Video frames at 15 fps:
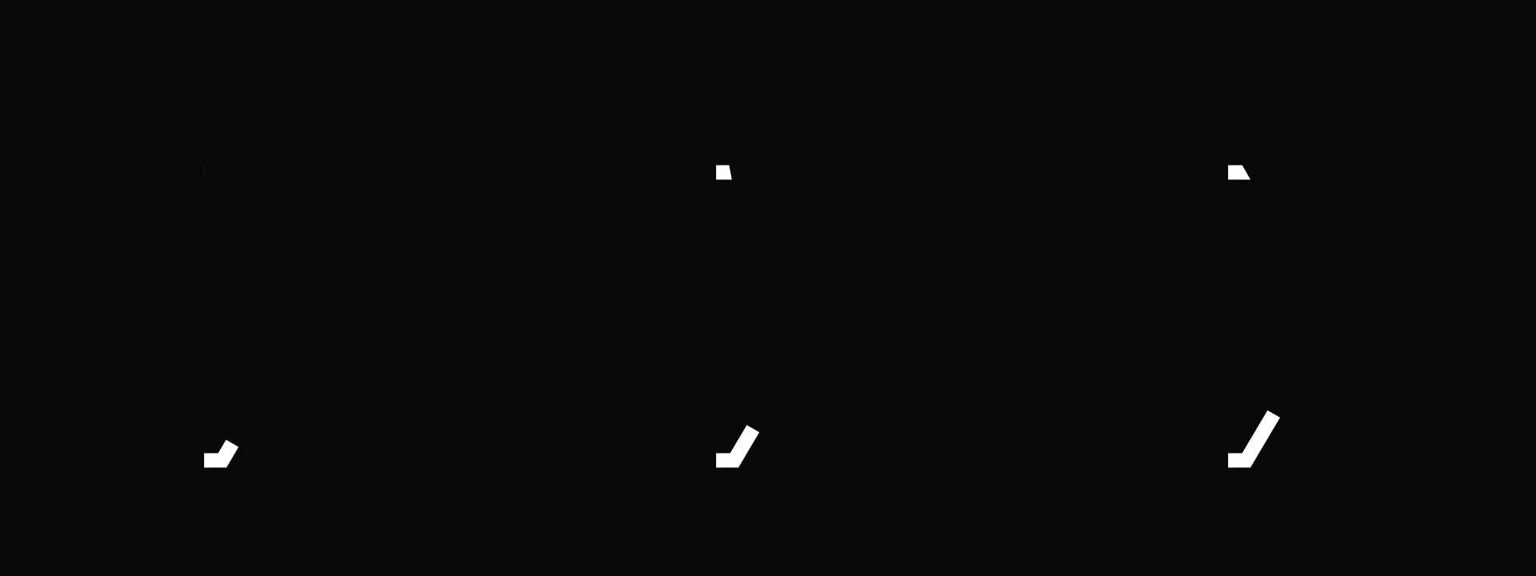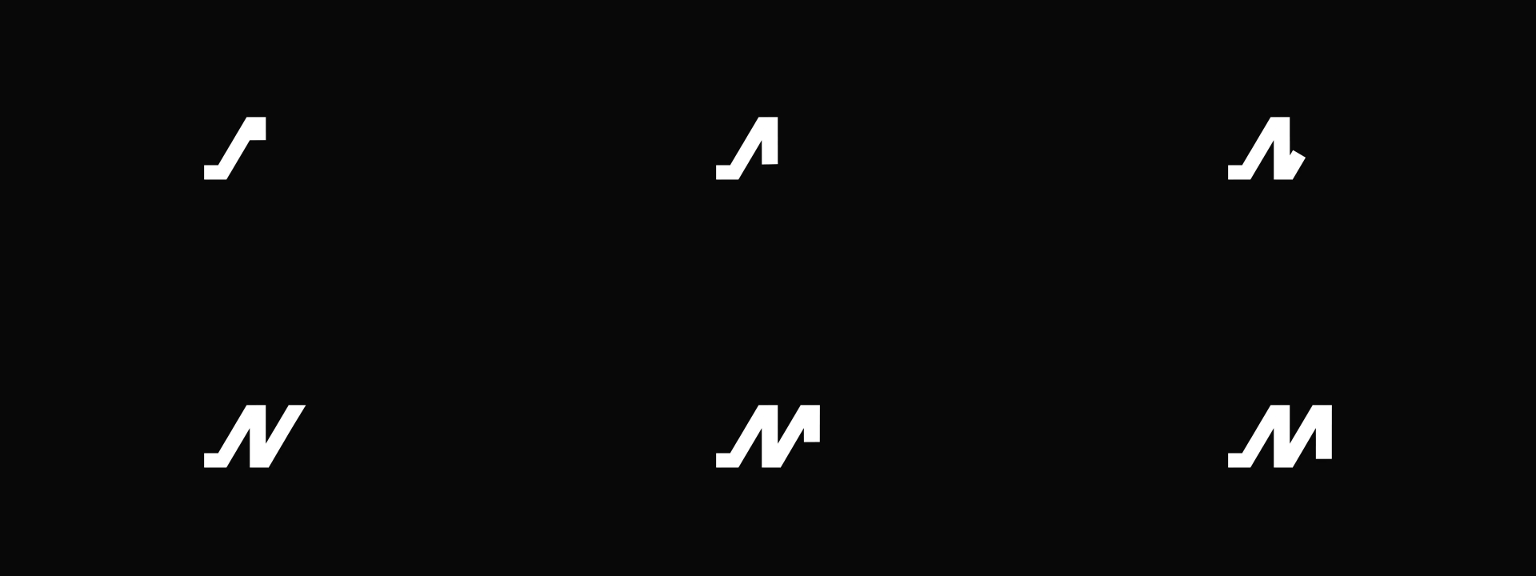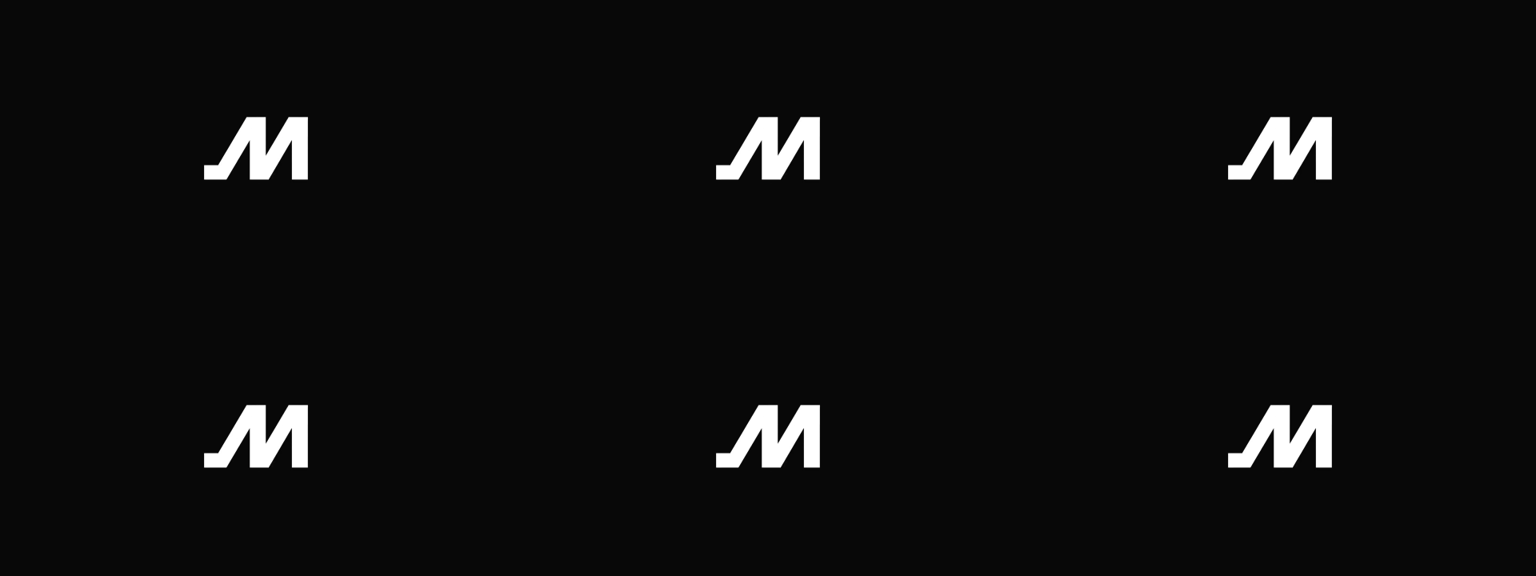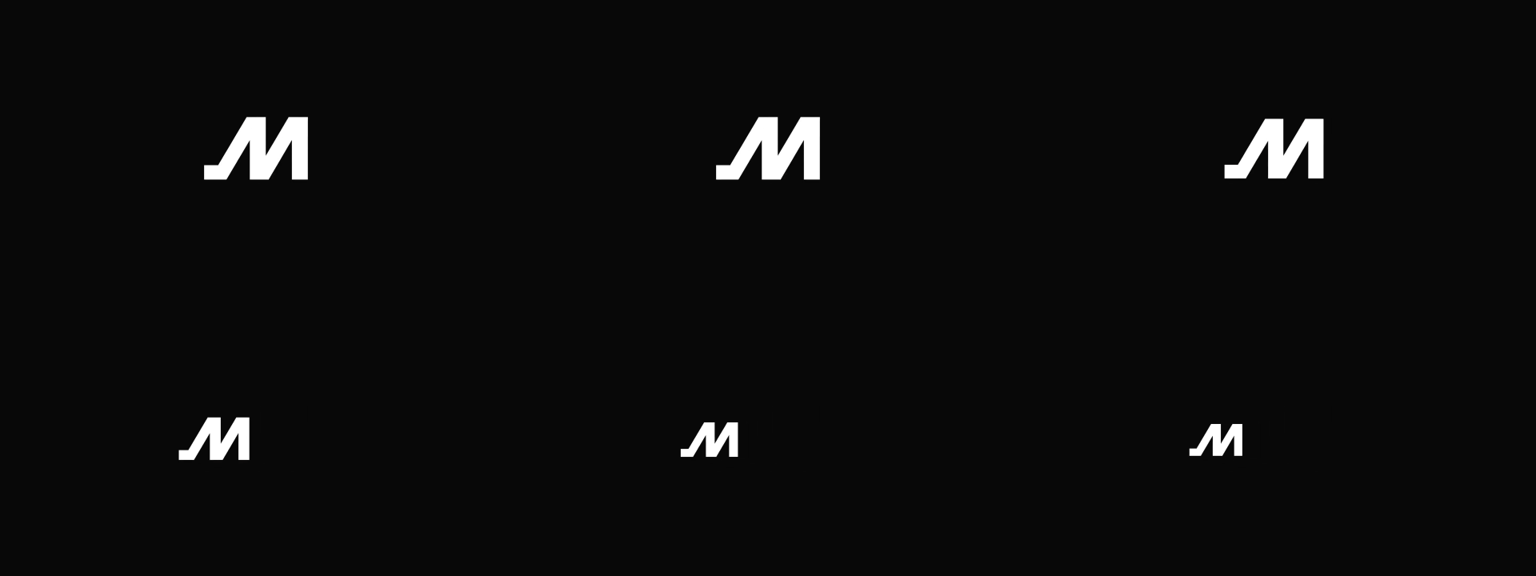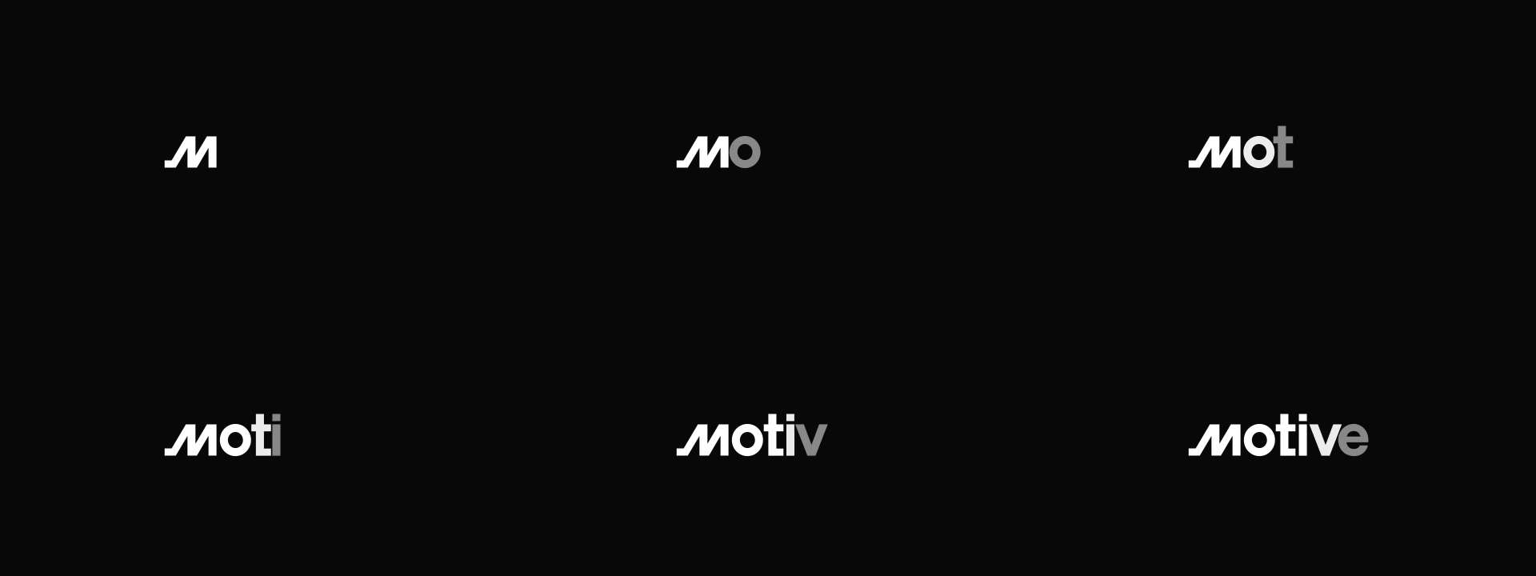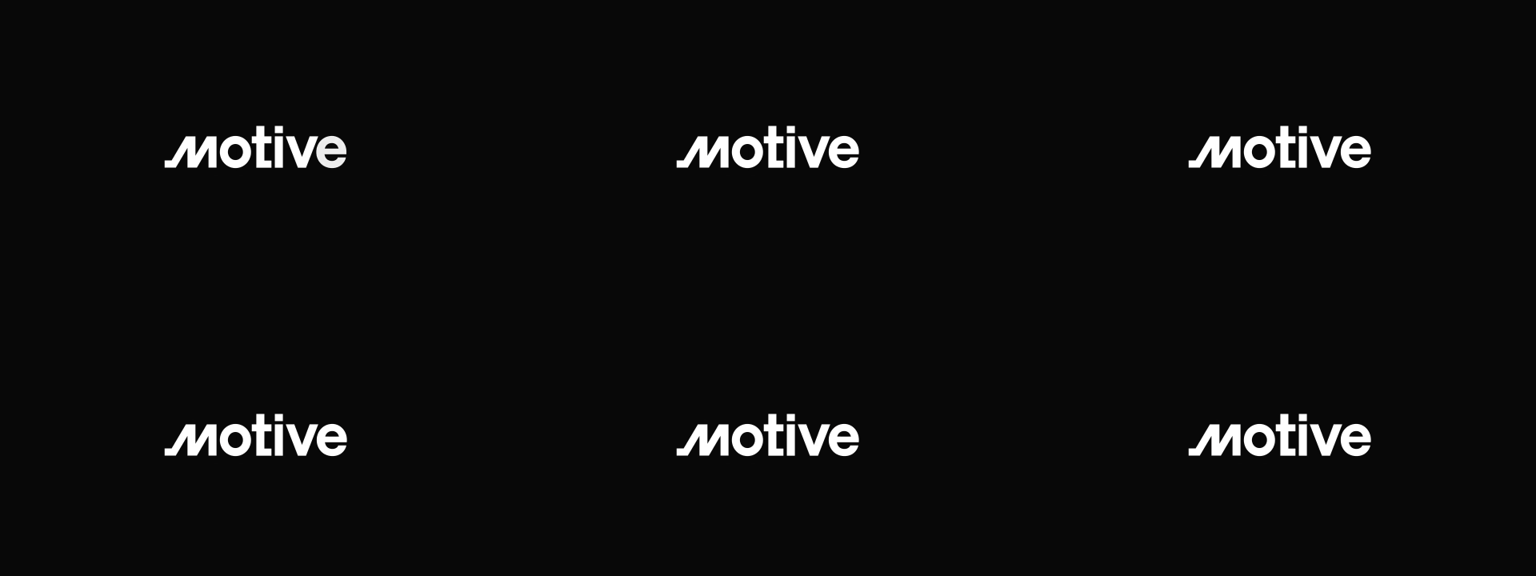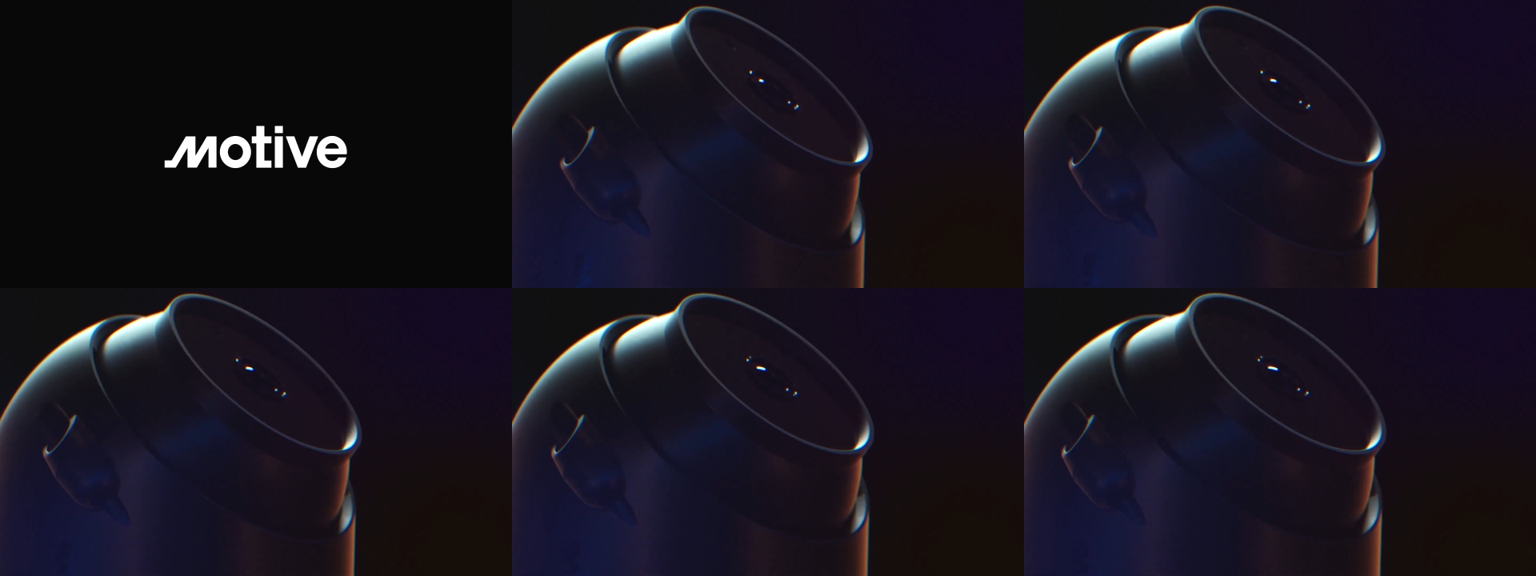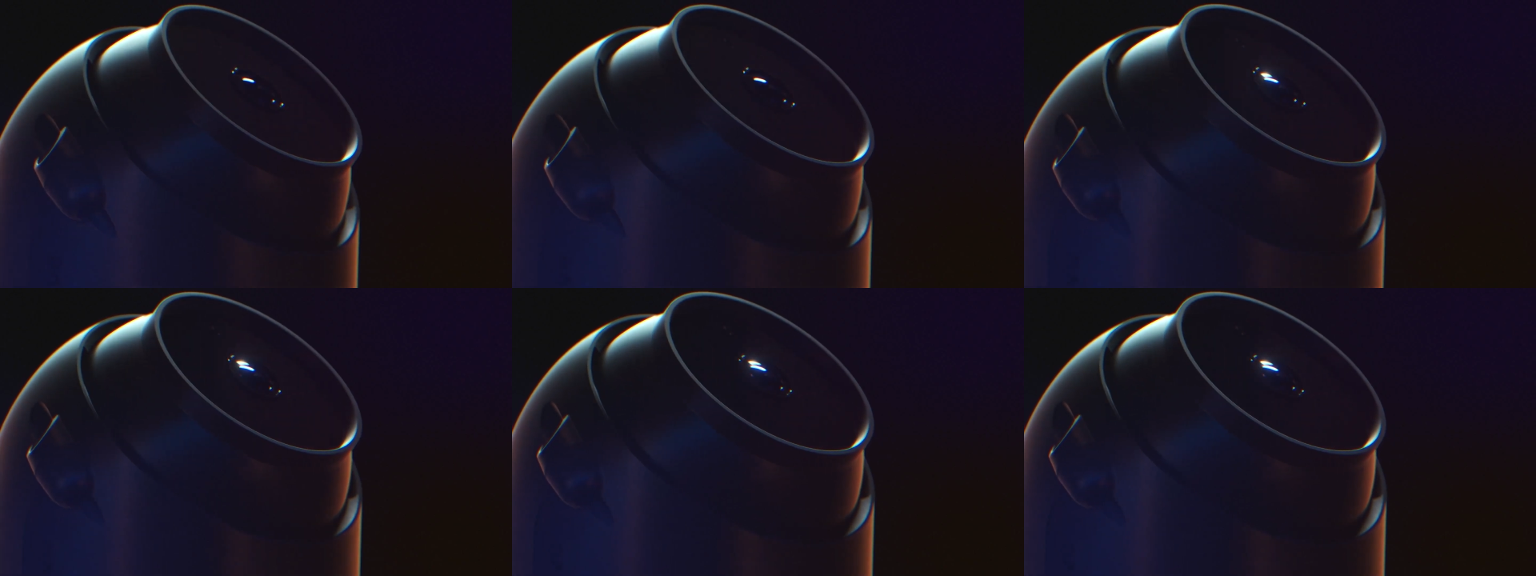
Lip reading: Nobody's mouth can be seen.